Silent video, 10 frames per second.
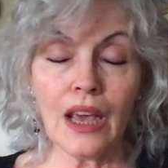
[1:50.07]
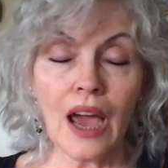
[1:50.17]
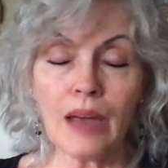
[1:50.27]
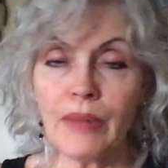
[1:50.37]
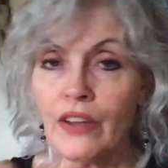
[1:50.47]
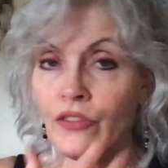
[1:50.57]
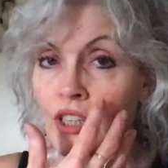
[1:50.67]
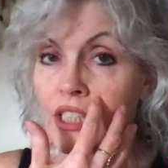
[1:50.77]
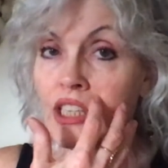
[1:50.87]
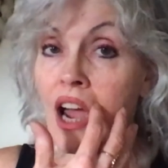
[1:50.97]
On my
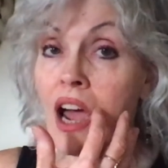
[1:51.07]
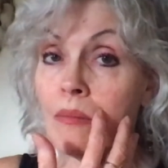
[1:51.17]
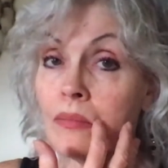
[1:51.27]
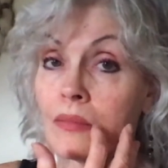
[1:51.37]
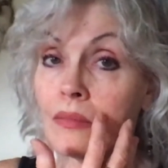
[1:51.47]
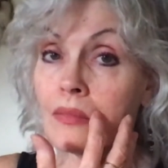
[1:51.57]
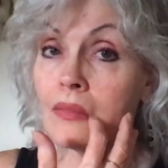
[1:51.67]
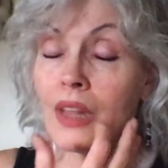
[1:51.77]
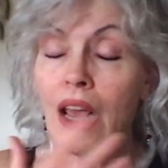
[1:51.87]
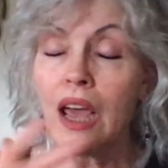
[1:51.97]
first job,
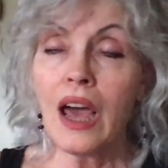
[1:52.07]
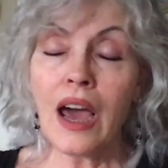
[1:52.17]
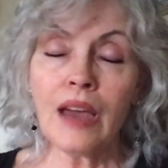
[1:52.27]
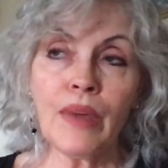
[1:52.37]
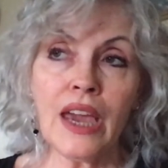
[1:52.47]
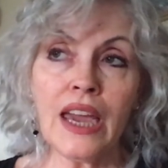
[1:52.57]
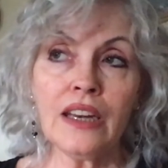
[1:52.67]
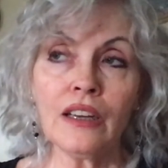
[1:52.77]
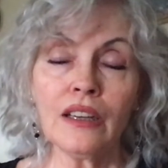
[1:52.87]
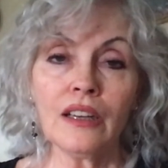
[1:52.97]
I made
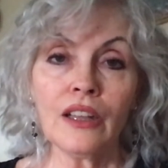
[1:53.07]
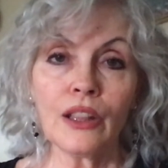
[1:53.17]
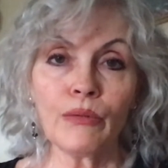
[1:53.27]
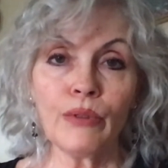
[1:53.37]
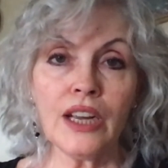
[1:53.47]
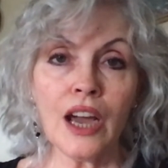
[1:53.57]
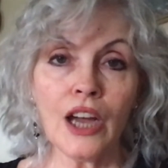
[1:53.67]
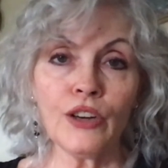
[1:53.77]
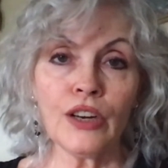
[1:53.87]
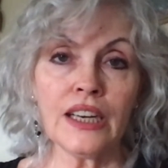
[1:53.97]

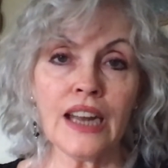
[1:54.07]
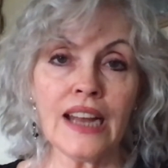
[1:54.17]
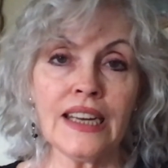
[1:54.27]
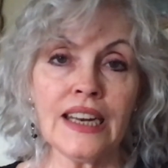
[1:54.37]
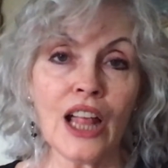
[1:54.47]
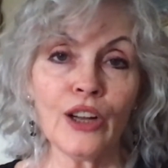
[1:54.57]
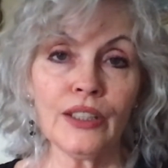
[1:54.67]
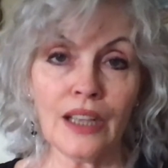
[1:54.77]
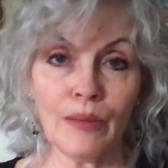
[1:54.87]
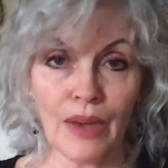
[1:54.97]
$390
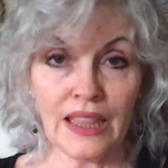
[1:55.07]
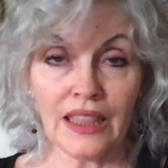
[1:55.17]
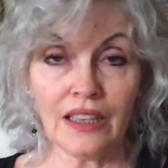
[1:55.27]
a month